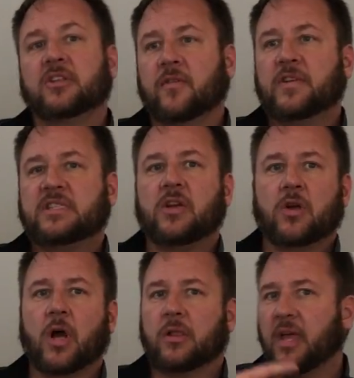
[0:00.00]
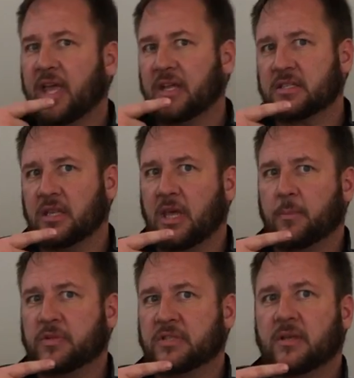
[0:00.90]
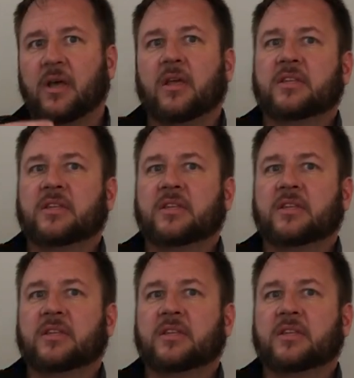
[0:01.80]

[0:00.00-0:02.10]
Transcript: So if you see your dog licking its lips,